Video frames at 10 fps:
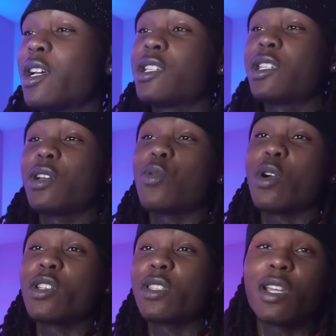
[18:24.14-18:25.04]
Shit
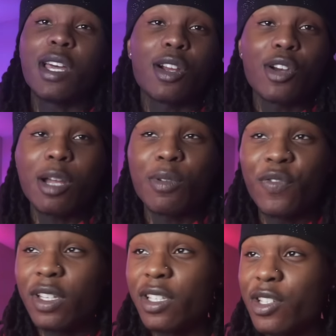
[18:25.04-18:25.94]
worse than how to grab a
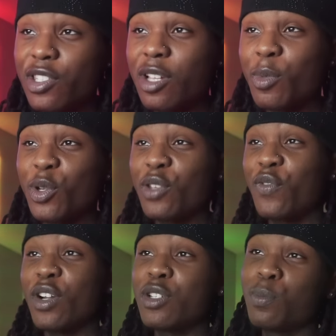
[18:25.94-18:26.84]
feeling in your stomach when you
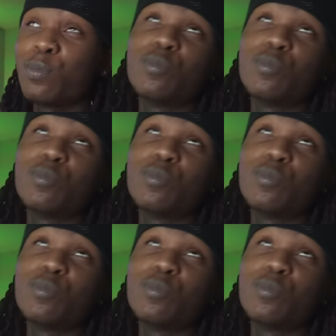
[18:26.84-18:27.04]
first.